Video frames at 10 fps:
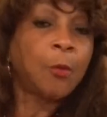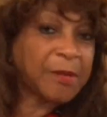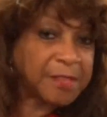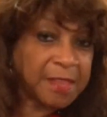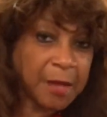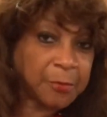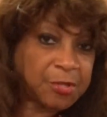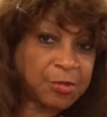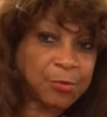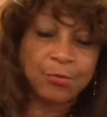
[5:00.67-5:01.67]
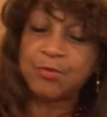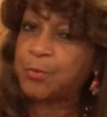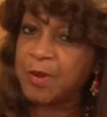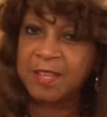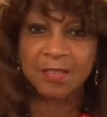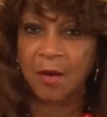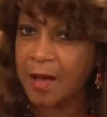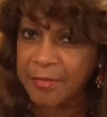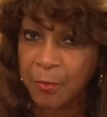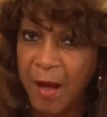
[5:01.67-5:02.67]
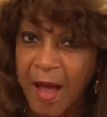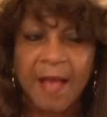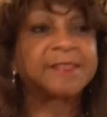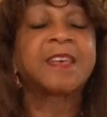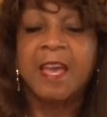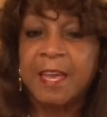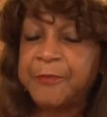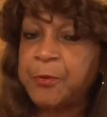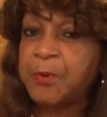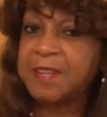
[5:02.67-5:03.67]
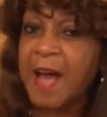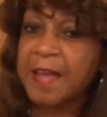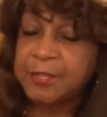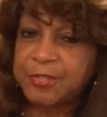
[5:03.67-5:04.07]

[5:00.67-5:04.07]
whether they were Jews, Greeks, or otherwise. If you were not a